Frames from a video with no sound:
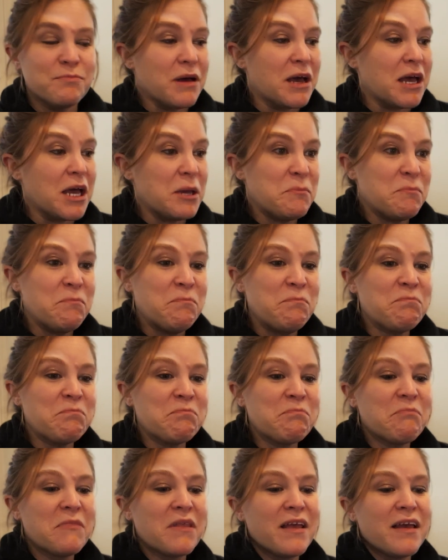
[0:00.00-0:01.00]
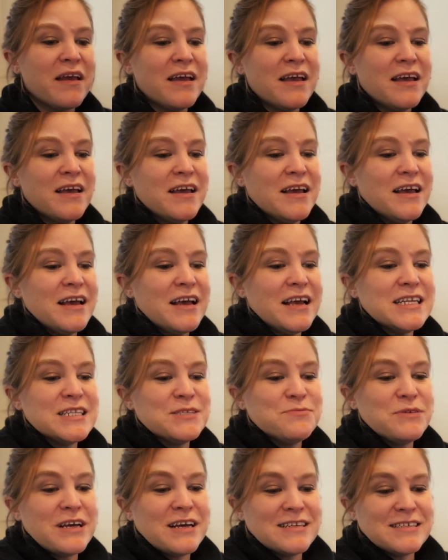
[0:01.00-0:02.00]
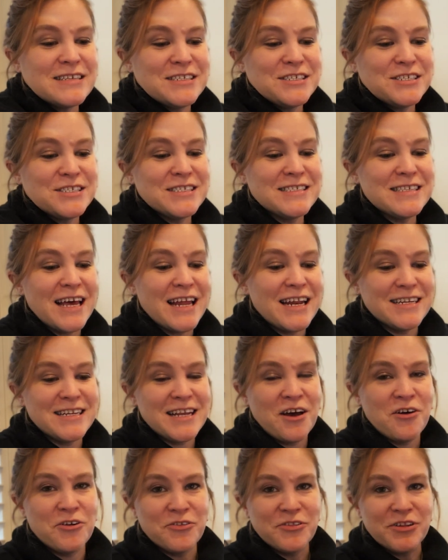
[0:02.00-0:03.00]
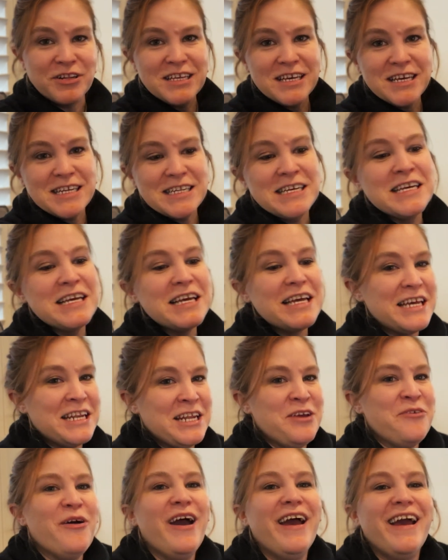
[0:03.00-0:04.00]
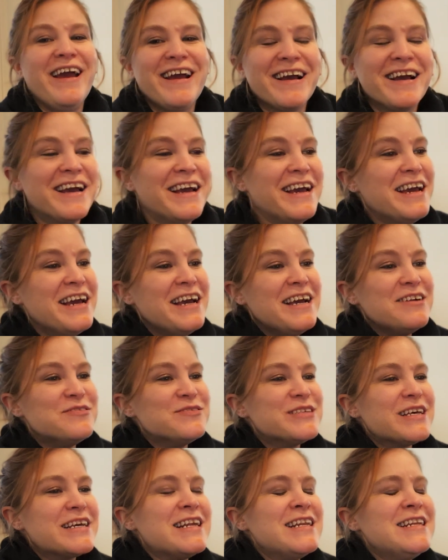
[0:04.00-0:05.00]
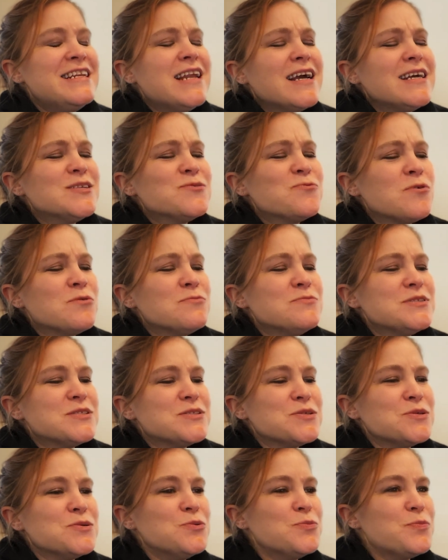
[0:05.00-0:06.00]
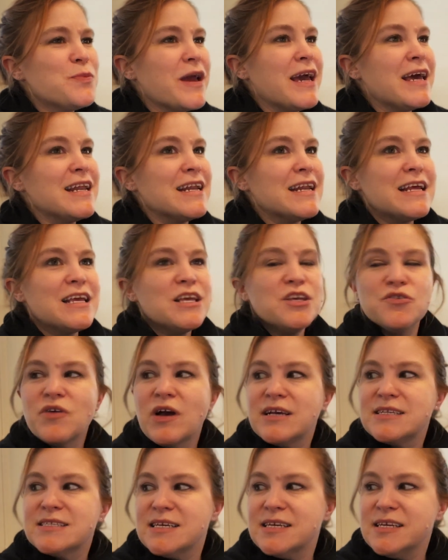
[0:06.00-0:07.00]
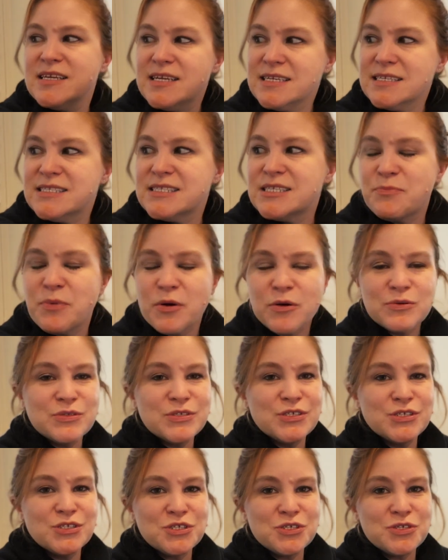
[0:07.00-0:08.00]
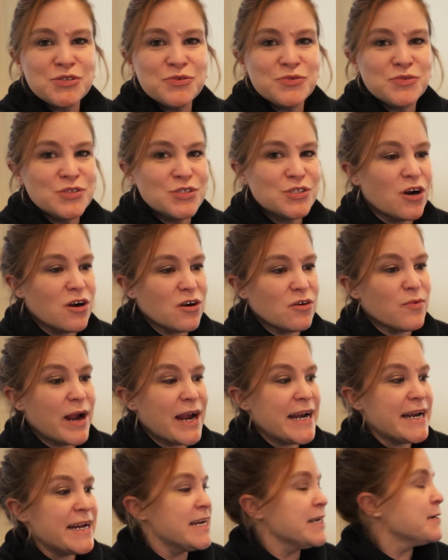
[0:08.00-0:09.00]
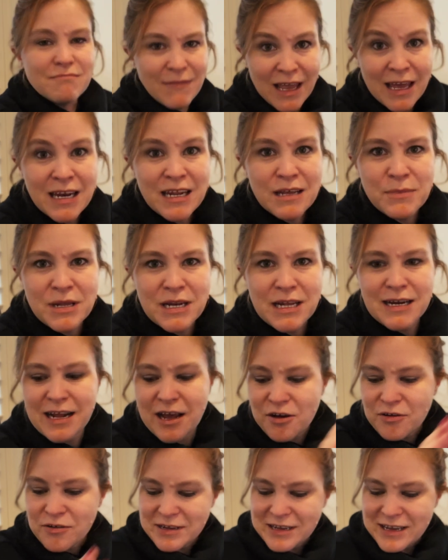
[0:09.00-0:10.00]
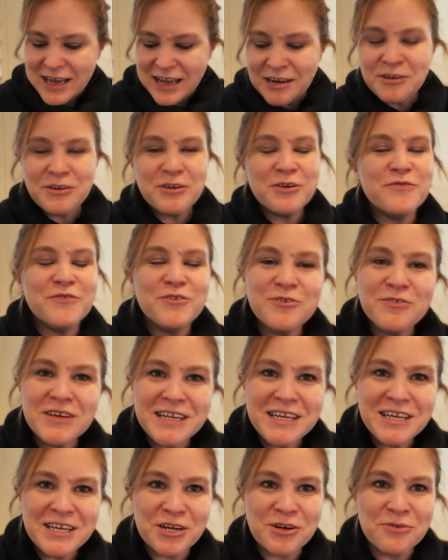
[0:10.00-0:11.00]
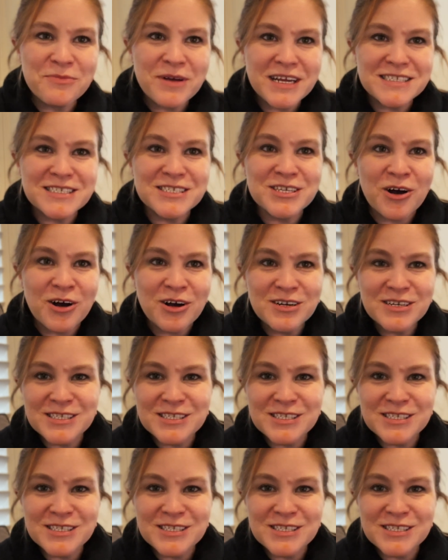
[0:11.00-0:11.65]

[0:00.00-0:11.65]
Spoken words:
but it's because I just set it down on the lid. Anyway, it was like a nice warm soup, and you guys, it is supposed to start raining any minute now. I don't know if you can hear my dog